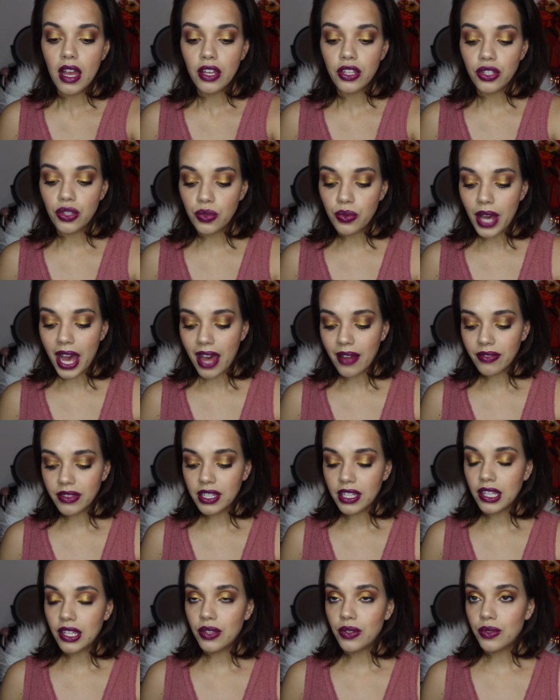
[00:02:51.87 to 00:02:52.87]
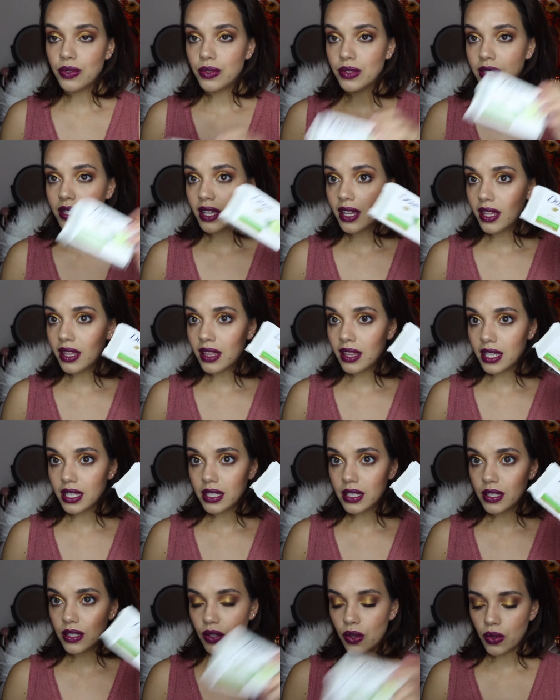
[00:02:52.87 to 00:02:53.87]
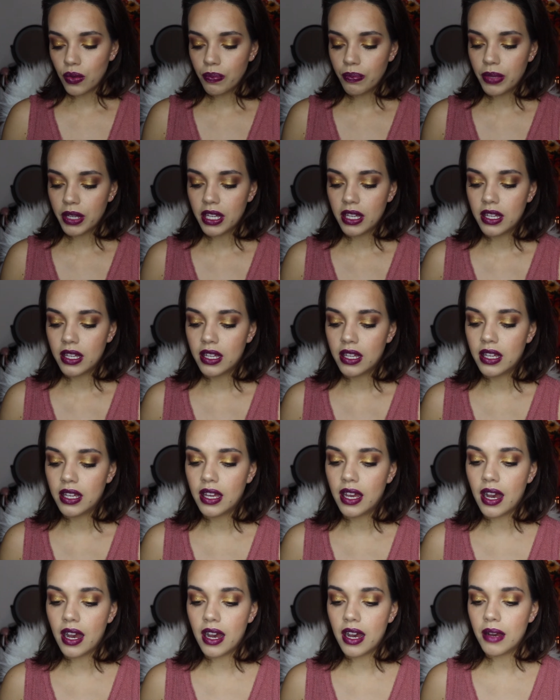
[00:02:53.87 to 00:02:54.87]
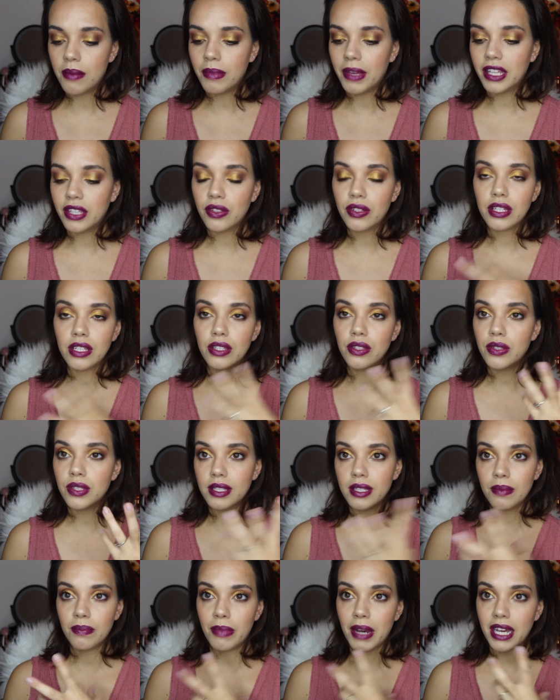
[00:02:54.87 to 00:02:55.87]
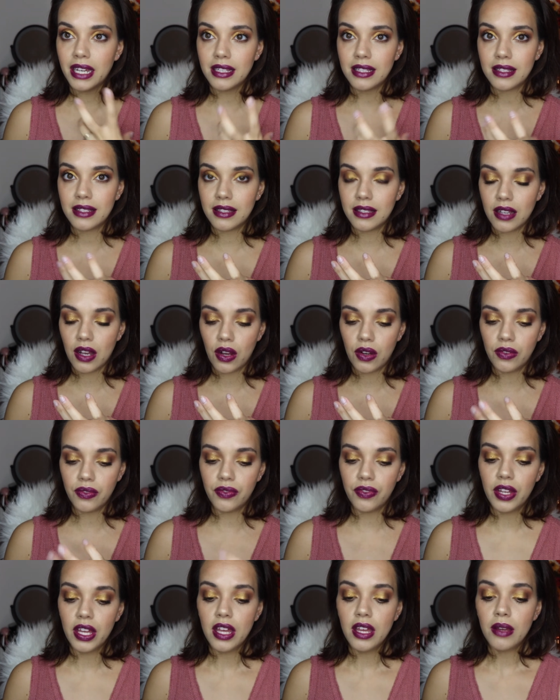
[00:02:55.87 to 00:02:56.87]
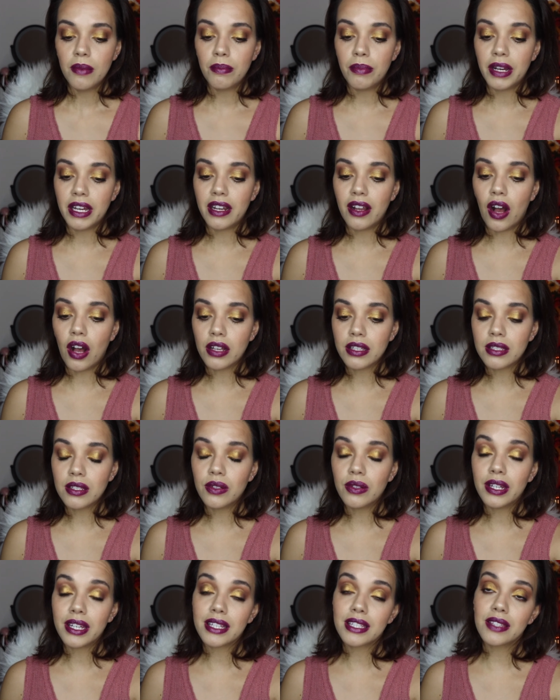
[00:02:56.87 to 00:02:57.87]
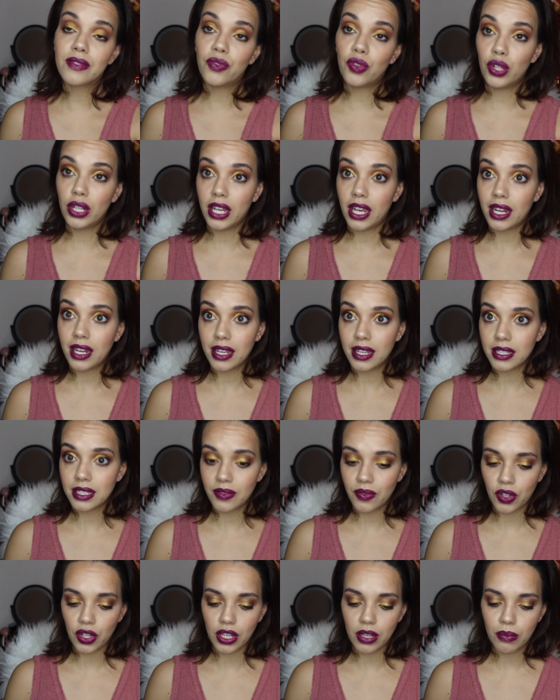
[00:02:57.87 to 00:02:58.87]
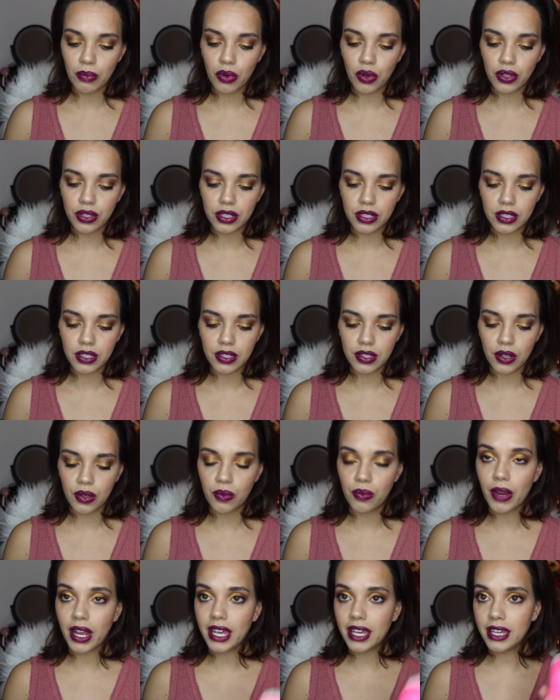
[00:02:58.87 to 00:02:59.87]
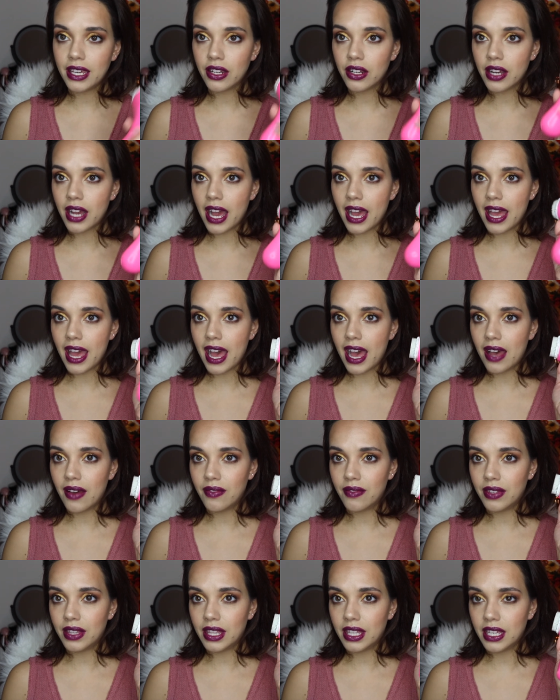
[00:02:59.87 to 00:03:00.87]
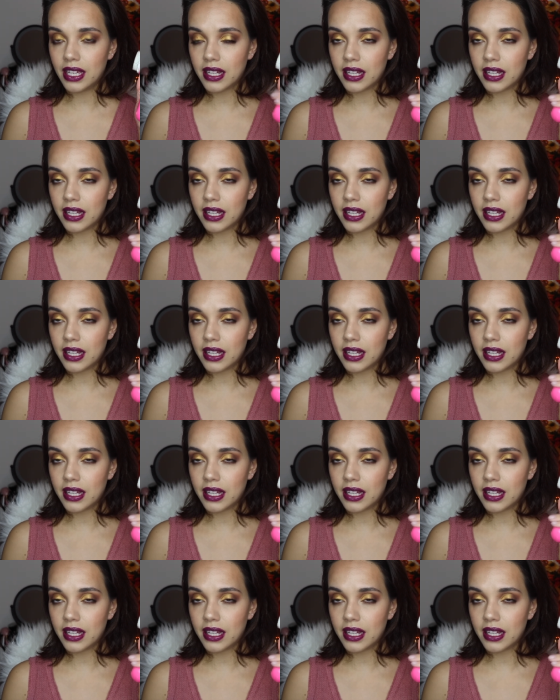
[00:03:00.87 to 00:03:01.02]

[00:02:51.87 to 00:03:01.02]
you have to use this soap, and you can use it by itself, but also exfoliating is very important. So right here I have the